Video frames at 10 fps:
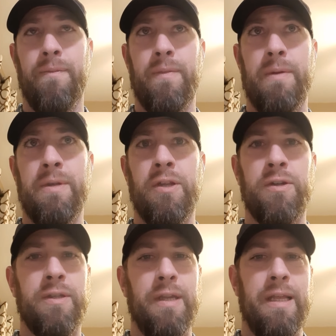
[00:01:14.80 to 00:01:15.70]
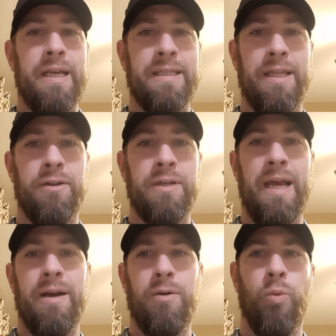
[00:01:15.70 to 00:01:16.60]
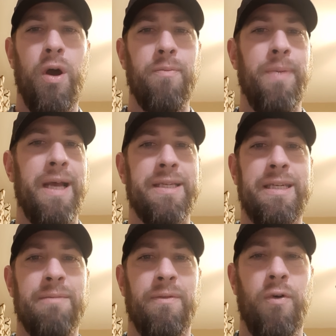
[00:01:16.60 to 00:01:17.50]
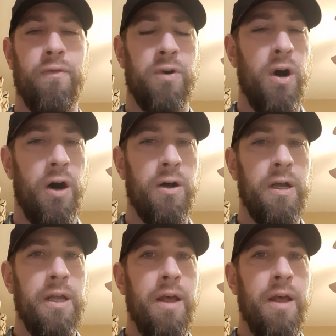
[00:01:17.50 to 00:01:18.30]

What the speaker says: is there's like I said, there's not one best tip of overall.